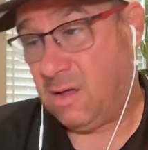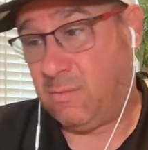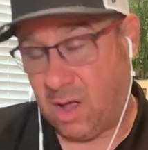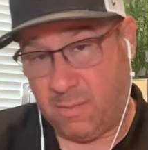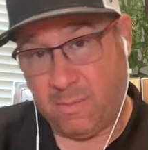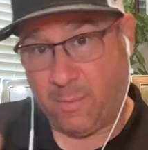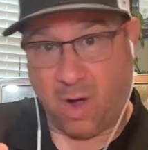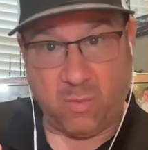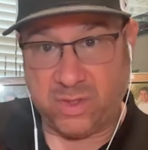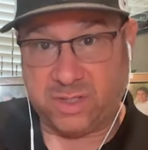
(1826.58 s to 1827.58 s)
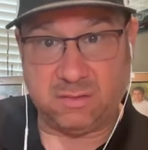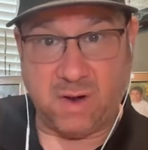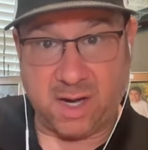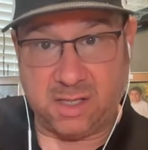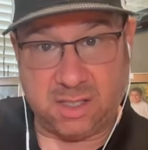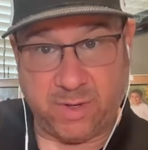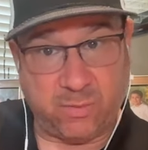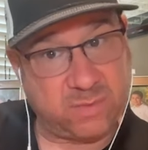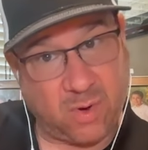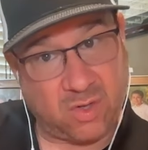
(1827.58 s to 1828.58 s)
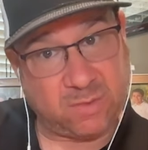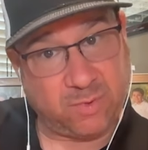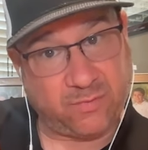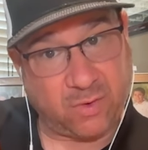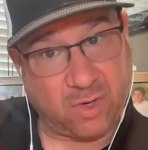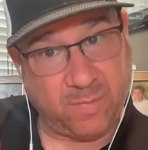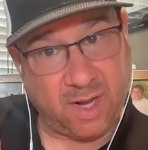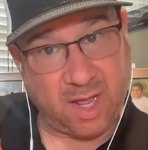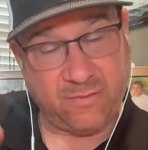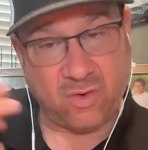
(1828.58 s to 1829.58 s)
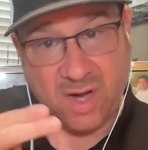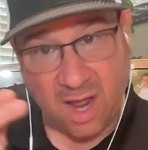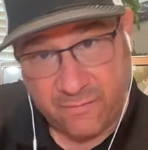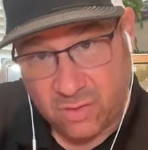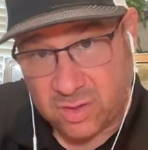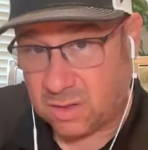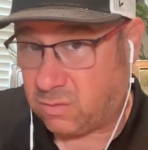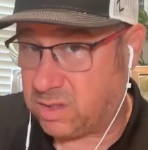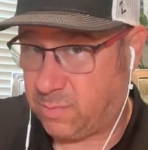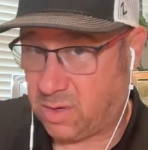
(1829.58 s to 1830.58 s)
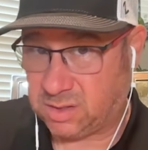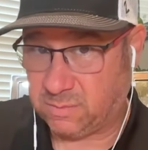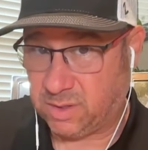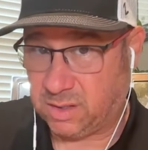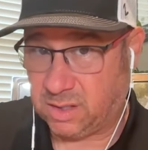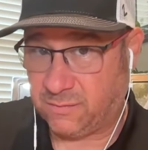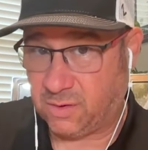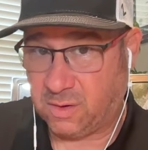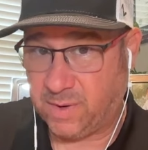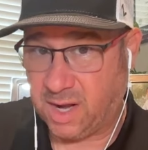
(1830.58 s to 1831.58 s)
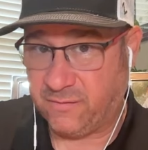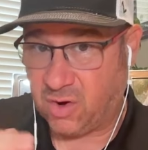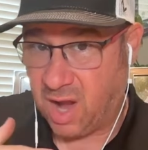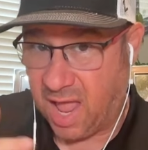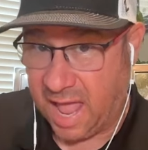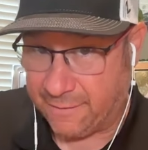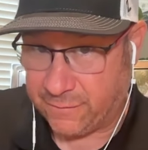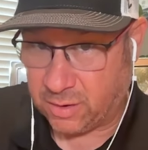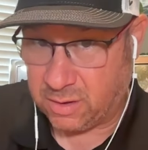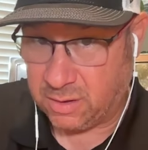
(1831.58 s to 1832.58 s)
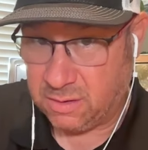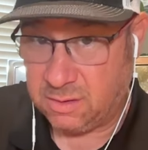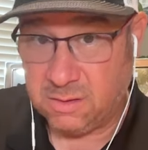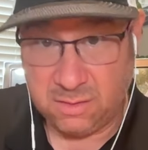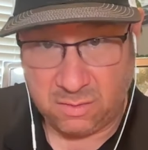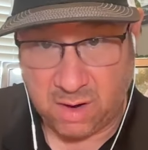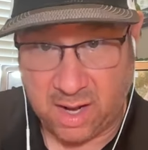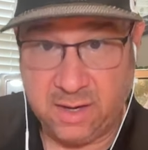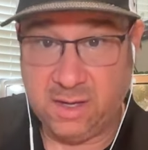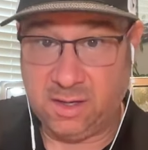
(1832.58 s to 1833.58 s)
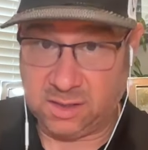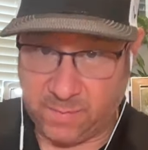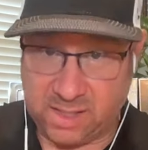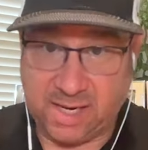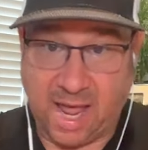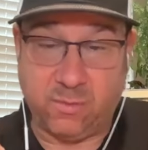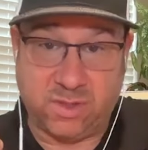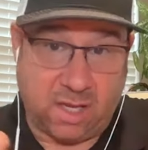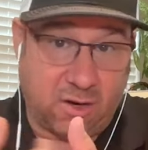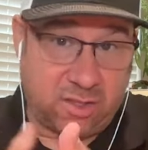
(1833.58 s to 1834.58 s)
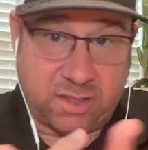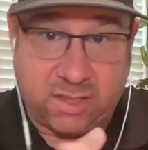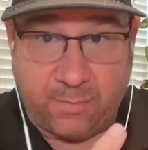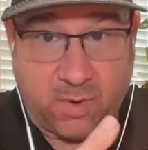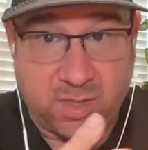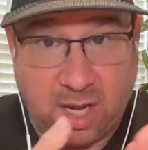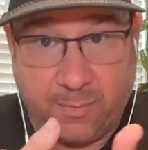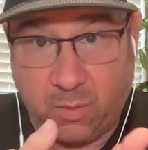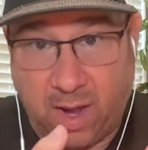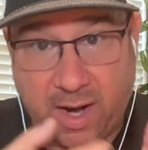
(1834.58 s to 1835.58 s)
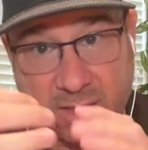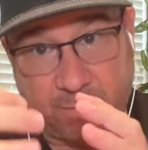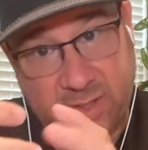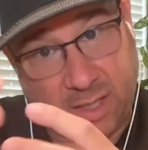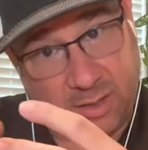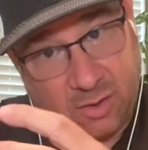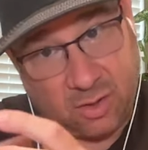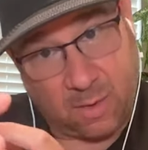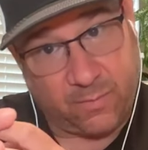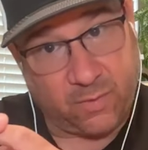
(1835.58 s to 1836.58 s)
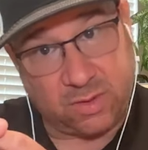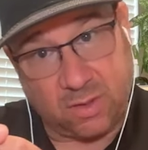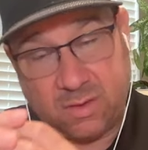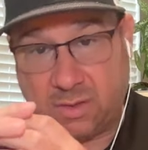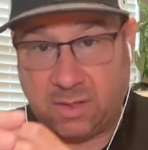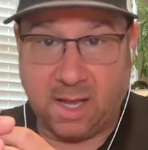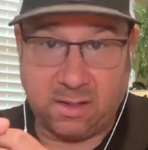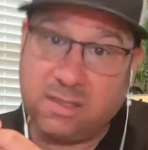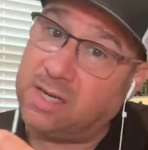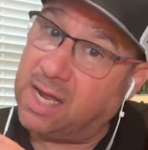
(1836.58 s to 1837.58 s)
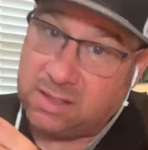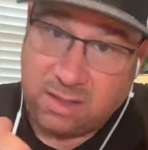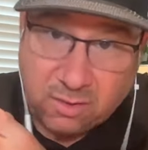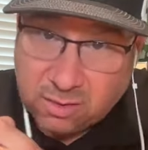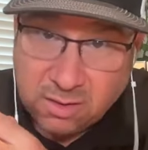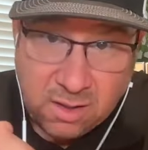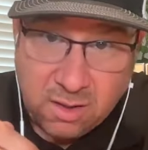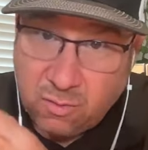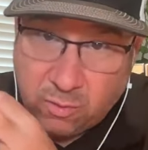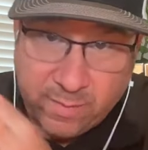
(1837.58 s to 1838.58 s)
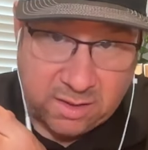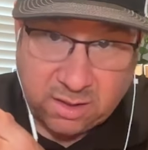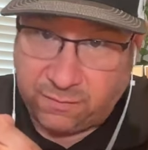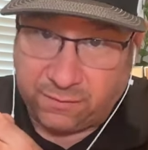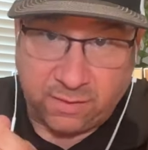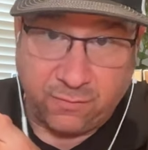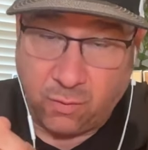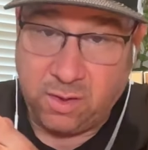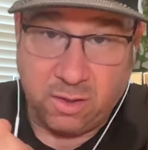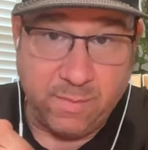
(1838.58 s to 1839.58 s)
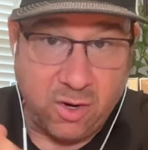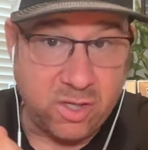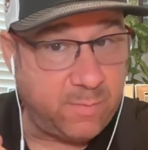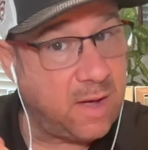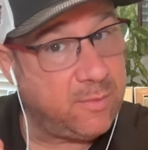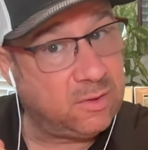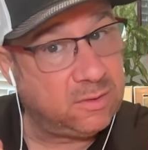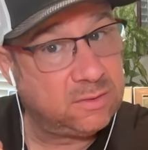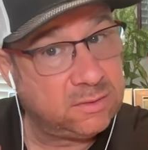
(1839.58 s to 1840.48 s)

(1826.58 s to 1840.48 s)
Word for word: but my mom wasn't ready to be responsible for her behavior, never took responsibility for her behavior ever, right? Because my dad was there as a sniper on top of the White House protecting her comfort zone. So they had this nice little romantic 54-year marriage bubble.